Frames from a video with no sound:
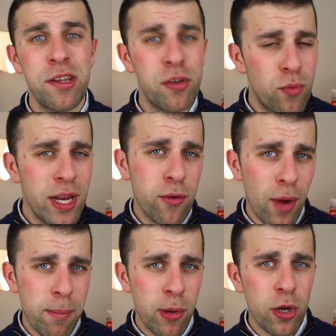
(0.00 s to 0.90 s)
It's a really
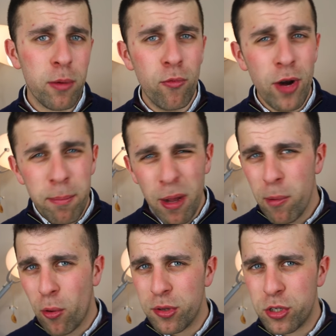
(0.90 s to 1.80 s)
great book written by
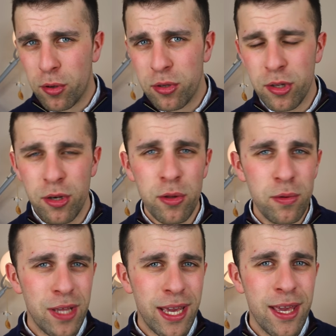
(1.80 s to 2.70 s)
Boris Johnson,
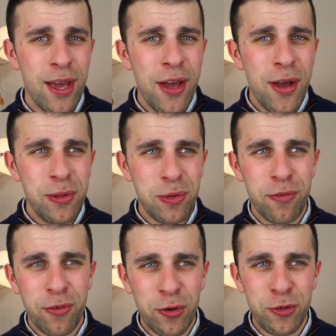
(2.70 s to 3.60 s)
who's a sort
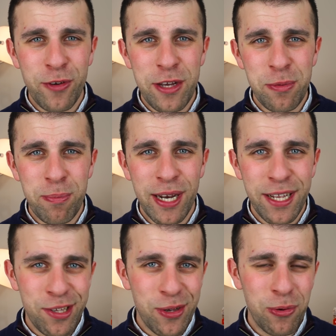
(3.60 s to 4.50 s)
of controversial
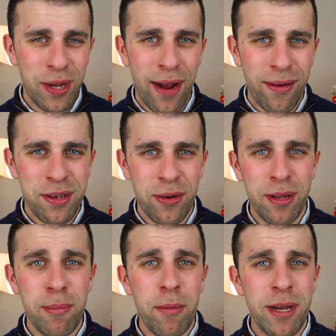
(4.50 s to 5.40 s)
political character
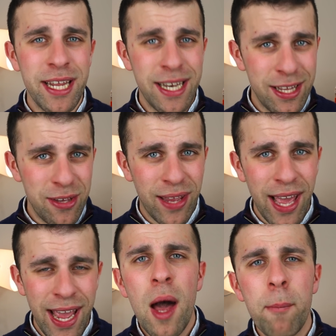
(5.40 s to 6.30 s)
at the moment in the U
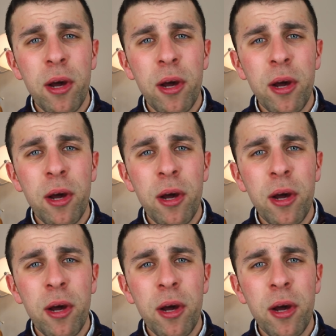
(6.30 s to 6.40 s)
K.